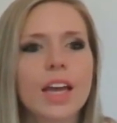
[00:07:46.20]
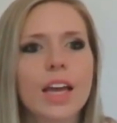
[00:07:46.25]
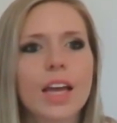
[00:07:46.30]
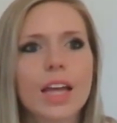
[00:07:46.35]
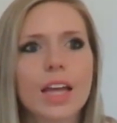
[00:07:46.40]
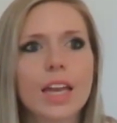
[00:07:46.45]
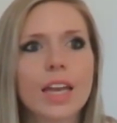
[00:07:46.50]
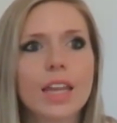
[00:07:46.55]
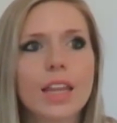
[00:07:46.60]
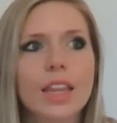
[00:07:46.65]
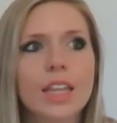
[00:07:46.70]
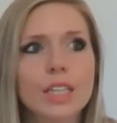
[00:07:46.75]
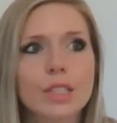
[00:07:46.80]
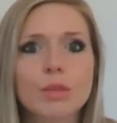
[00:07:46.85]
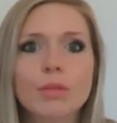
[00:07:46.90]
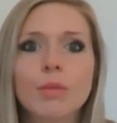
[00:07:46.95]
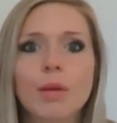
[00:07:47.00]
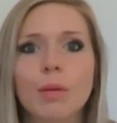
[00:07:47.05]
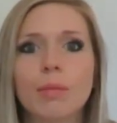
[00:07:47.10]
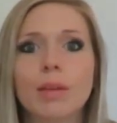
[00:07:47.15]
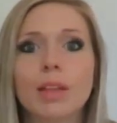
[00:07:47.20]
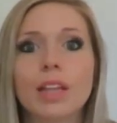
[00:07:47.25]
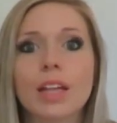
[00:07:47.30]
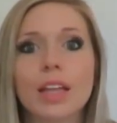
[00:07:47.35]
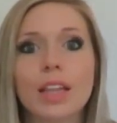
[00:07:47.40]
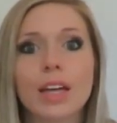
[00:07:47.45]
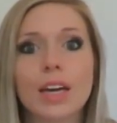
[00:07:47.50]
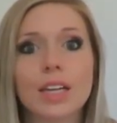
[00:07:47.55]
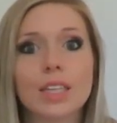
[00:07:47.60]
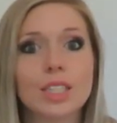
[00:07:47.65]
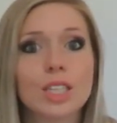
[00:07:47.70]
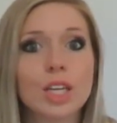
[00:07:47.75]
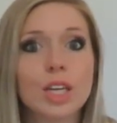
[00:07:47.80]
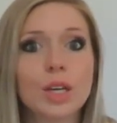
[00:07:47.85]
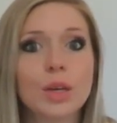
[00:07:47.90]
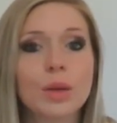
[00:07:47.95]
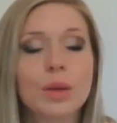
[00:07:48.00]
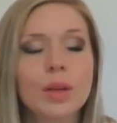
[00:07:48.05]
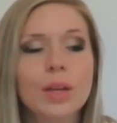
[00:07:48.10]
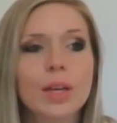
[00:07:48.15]
And this will not be like that
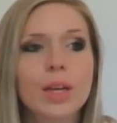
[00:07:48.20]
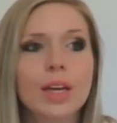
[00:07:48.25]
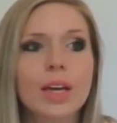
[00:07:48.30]
too.